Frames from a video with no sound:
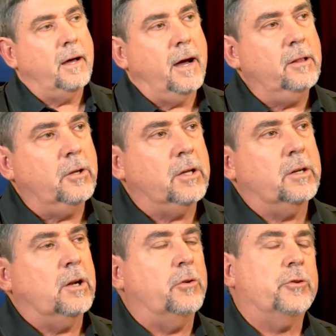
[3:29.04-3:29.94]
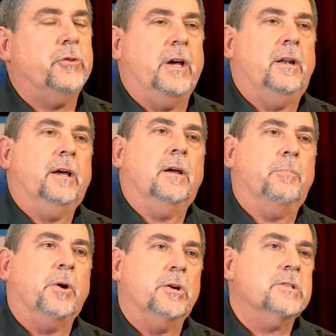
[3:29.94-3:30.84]
I look at an ultrasound like a
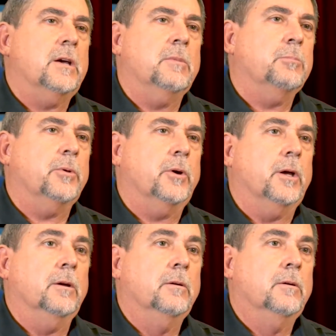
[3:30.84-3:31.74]
part-time employee.